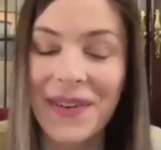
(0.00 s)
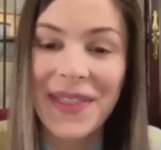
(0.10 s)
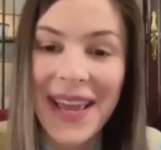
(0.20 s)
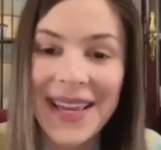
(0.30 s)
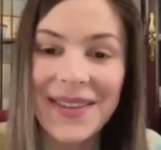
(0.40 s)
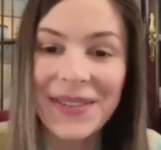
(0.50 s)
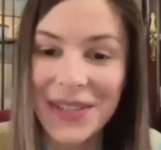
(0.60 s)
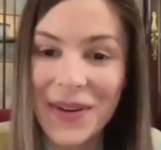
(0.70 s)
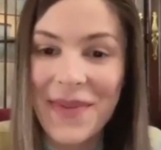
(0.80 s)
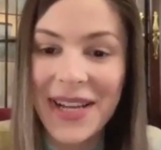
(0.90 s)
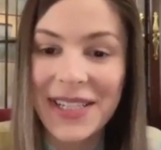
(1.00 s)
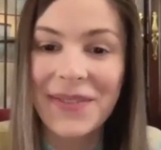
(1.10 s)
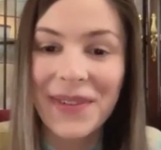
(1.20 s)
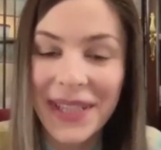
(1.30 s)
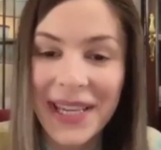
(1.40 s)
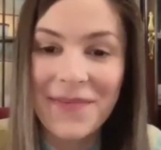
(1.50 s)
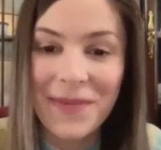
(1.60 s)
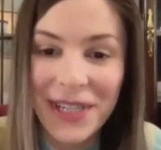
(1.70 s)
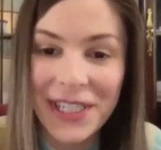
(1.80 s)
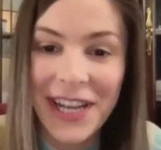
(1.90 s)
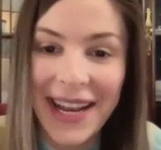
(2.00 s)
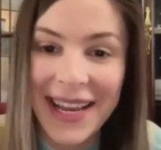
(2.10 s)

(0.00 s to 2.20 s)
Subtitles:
Thank you so much. I really appreciate it.